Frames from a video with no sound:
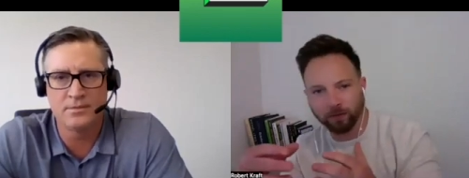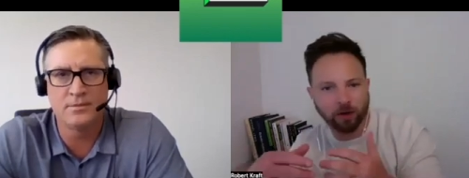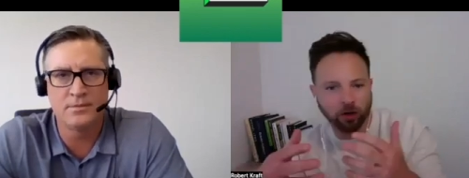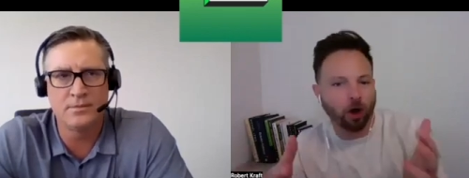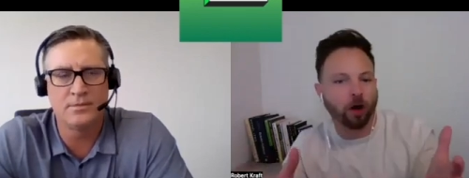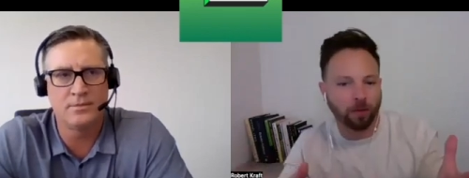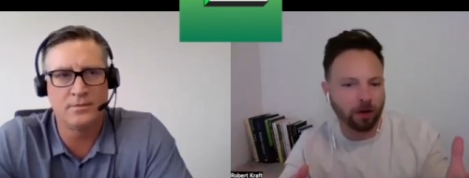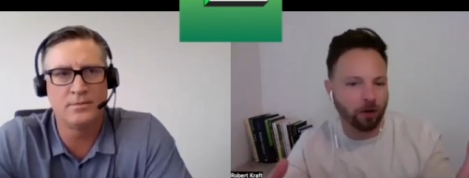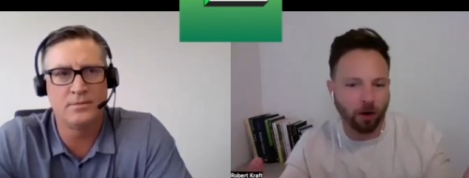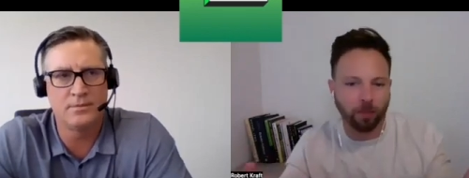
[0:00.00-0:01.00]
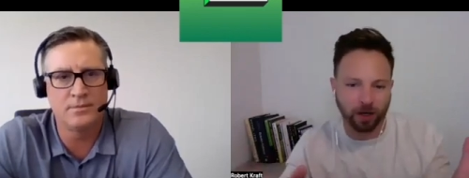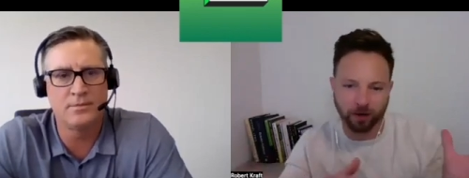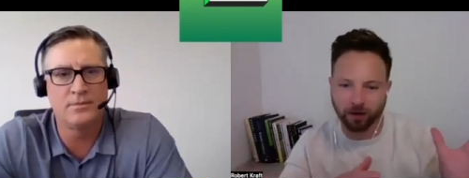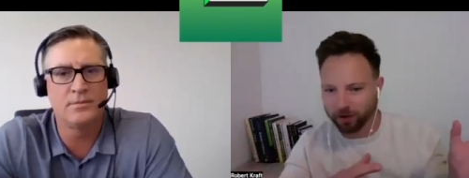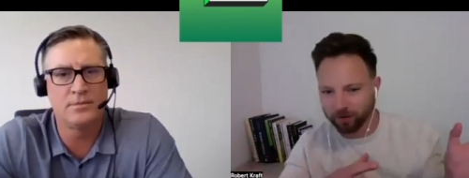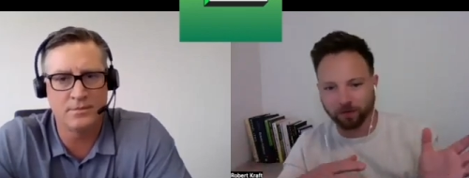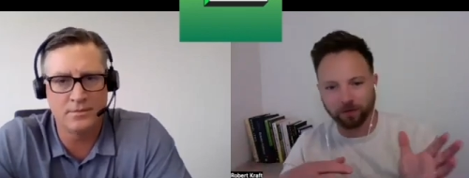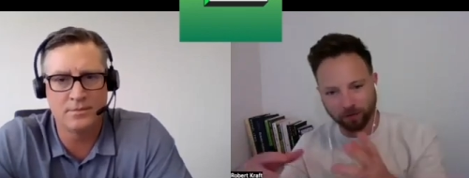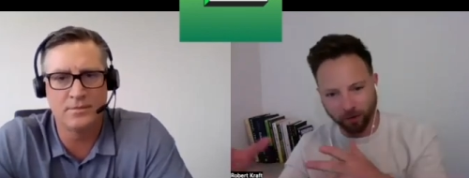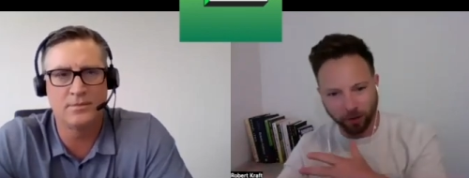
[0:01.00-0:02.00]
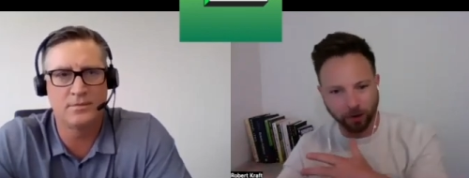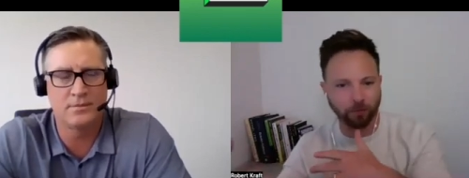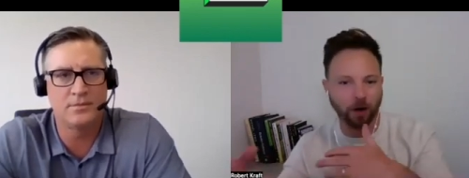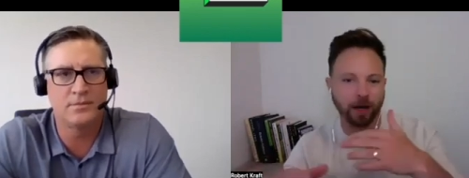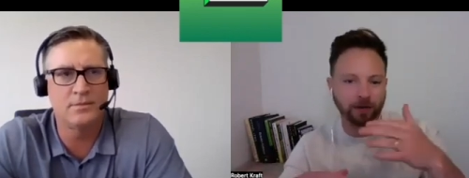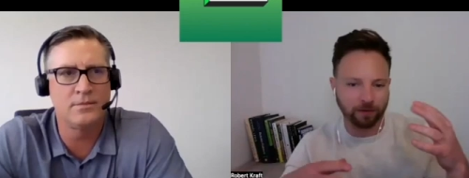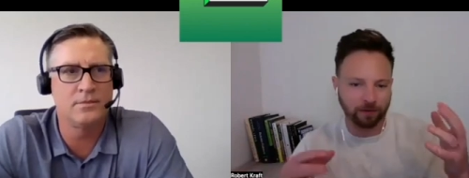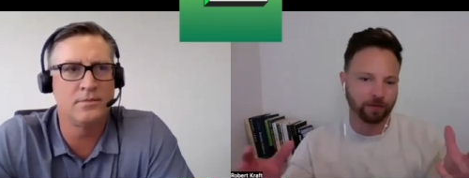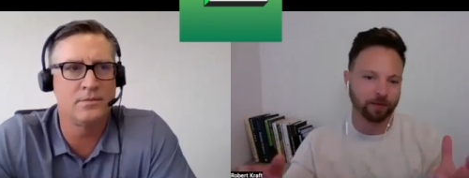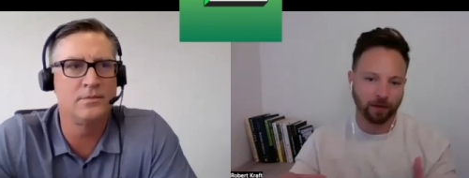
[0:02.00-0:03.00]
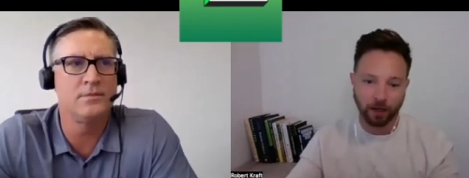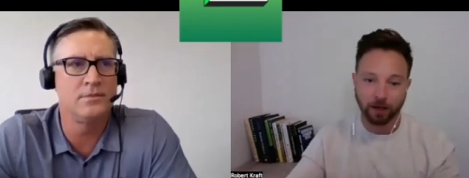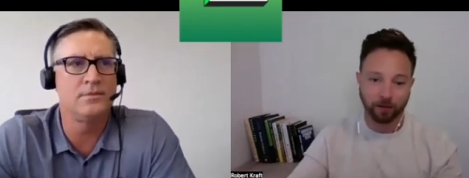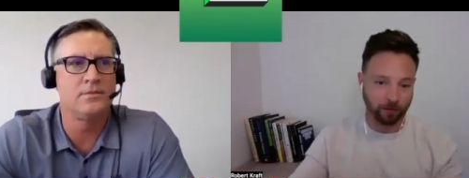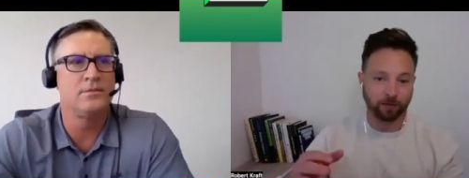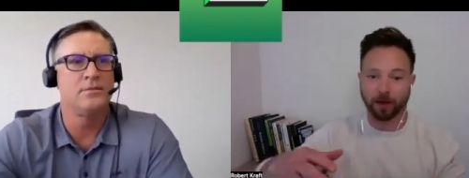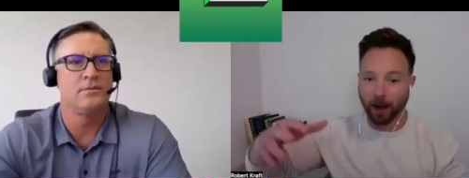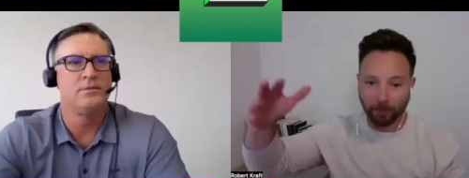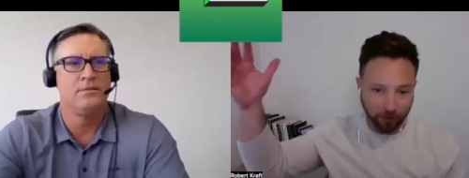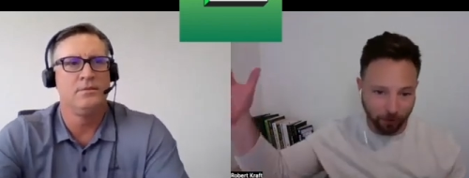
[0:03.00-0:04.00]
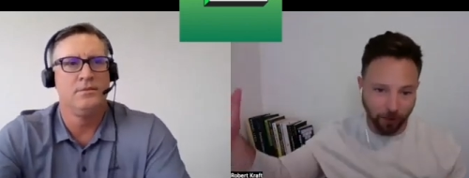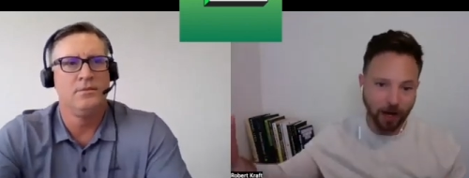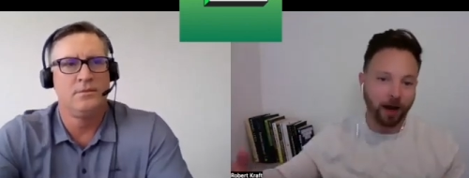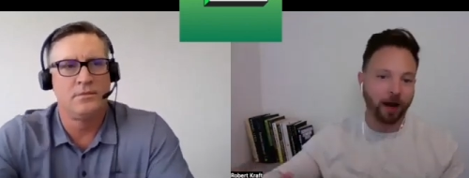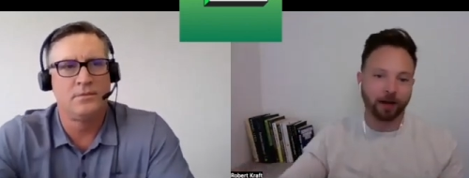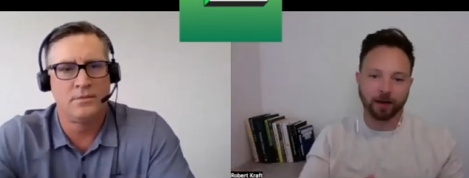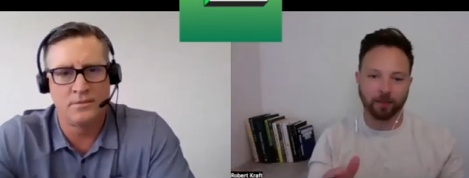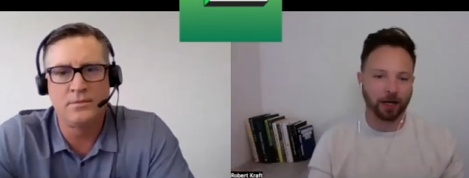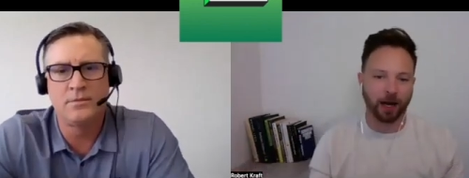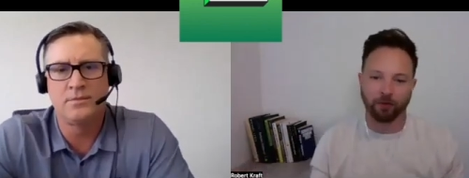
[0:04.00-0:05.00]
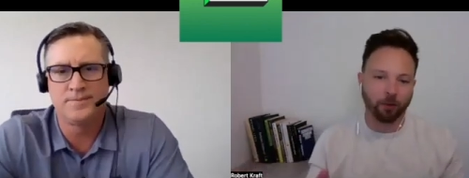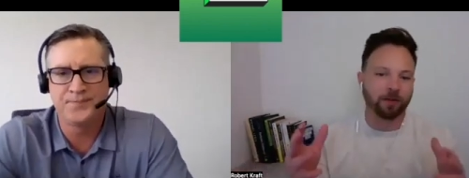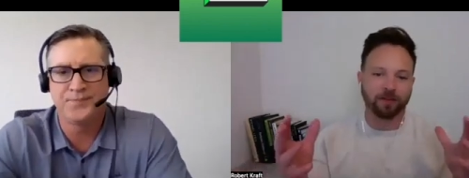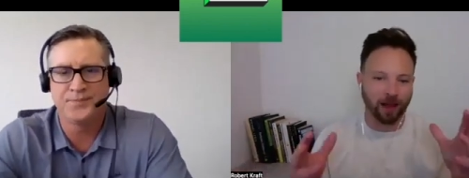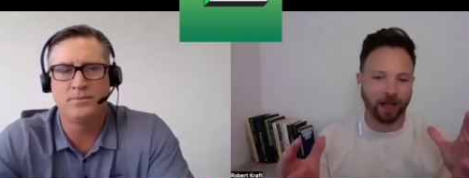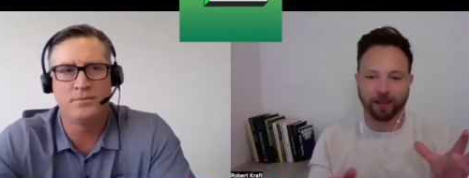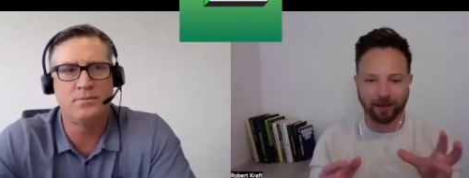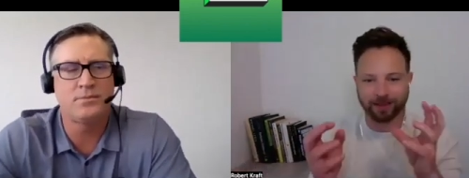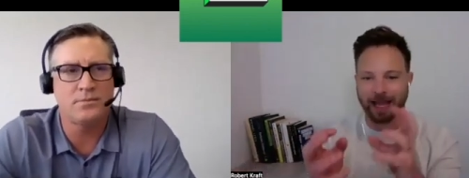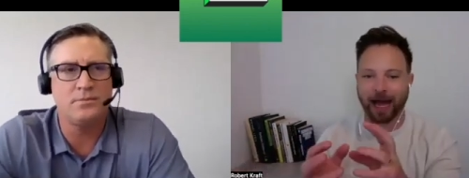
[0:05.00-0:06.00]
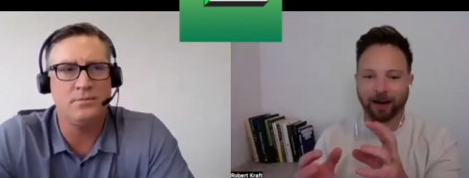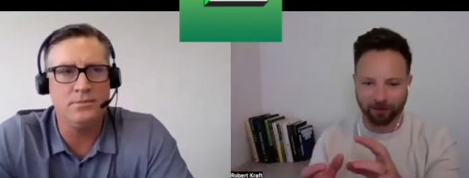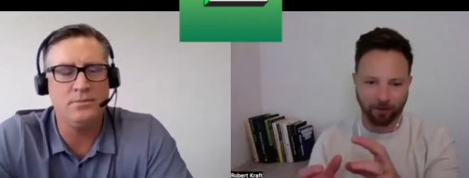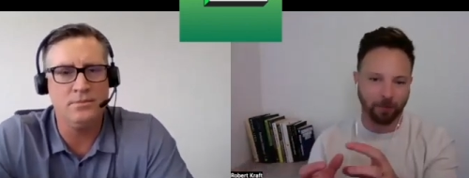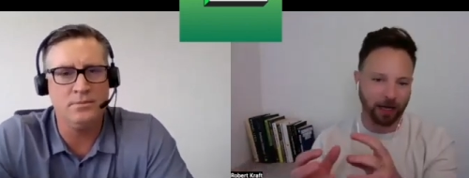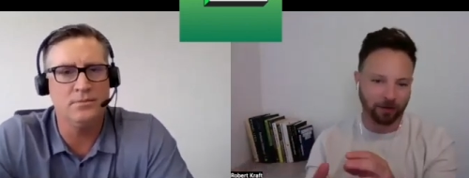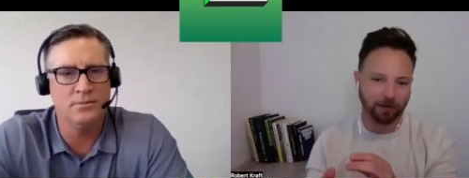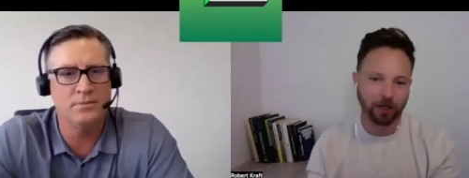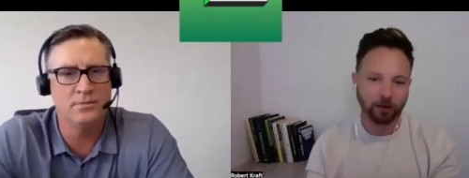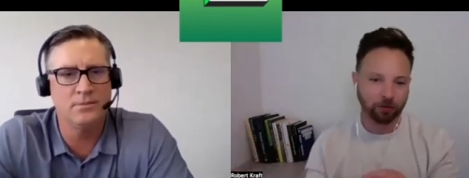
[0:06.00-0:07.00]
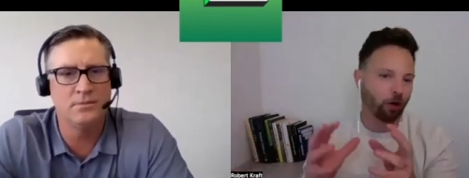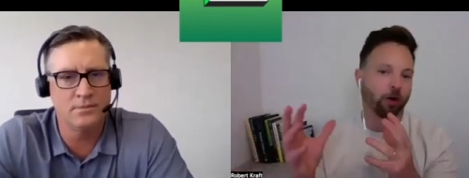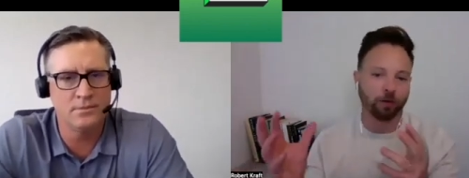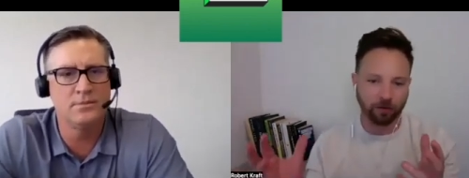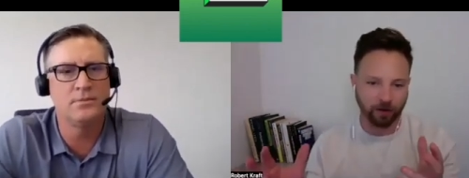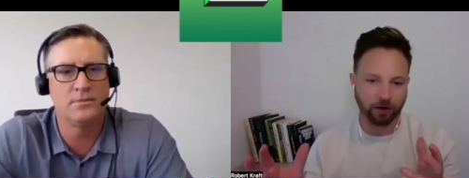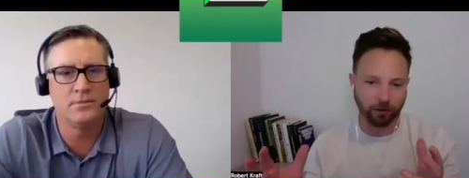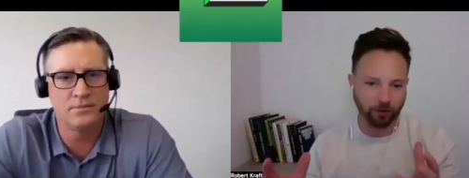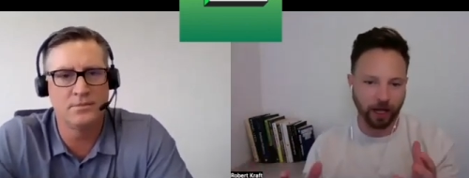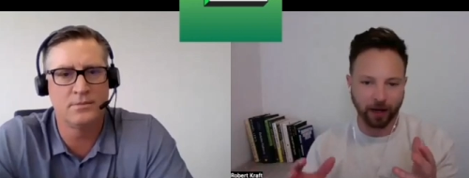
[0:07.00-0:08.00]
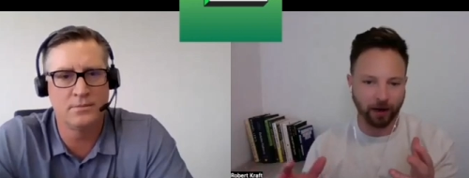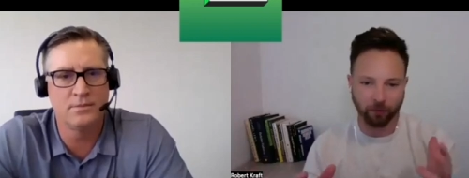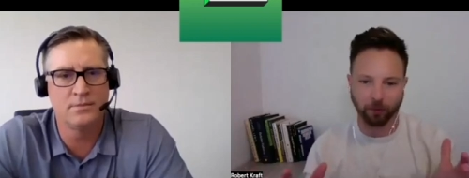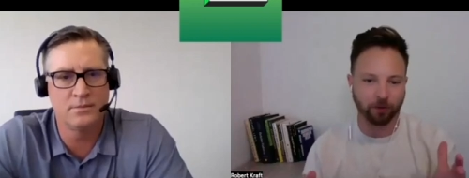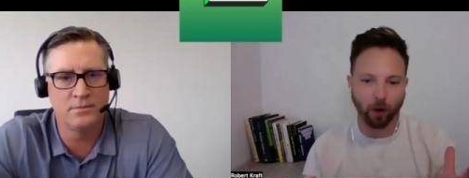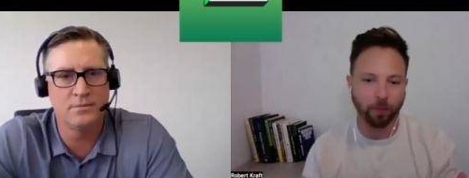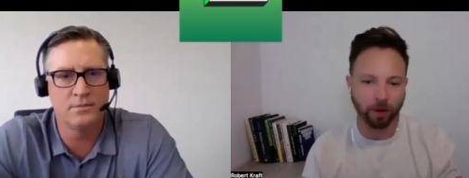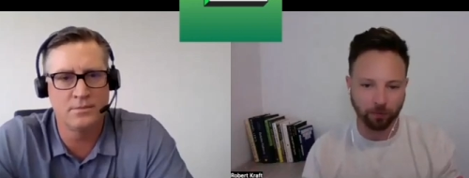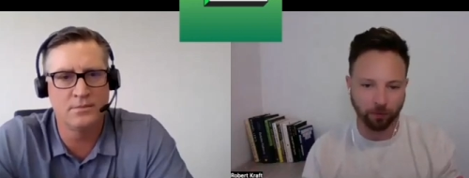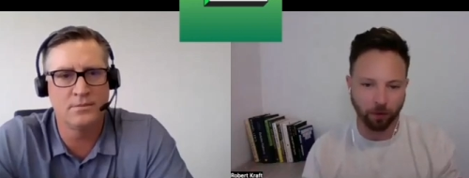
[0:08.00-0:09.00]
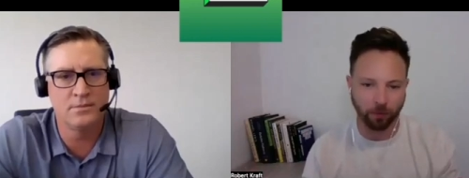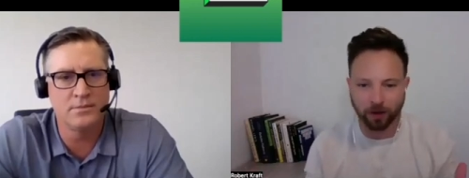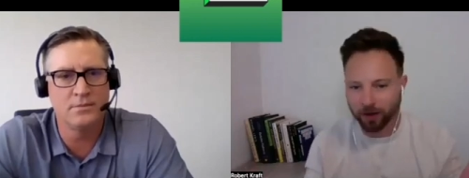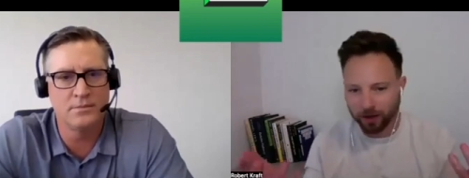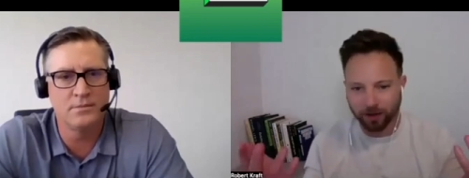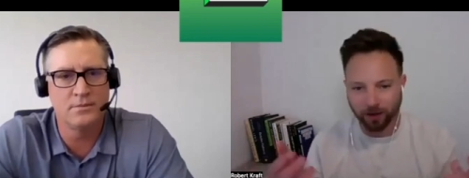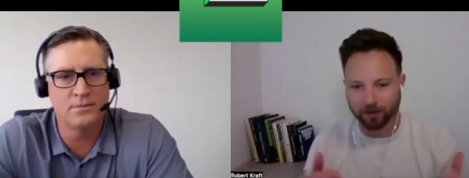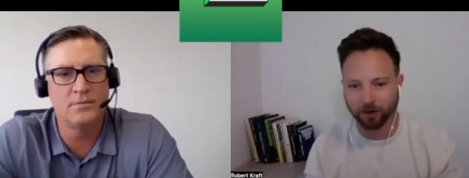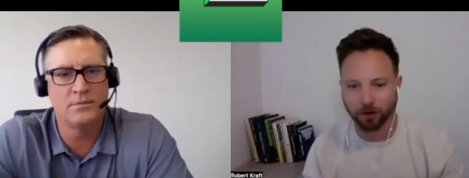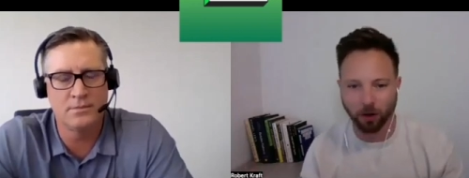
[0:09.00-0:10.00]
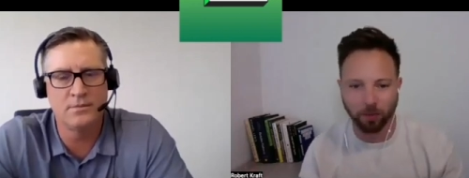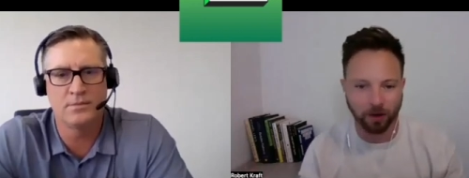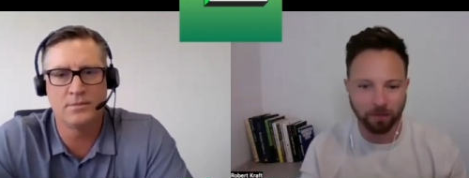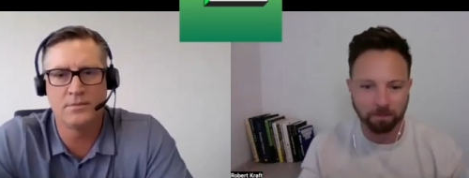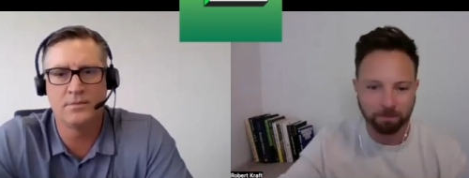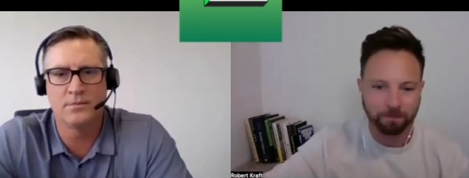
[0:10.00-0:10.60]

Speaker 1: in your, in your opinion, like, is it slowing of rates, is stopping of the rate hike? I mean, everyone's saying like, that is the main turn signal that everyone's hoping for, but I'd like to hear your opinion.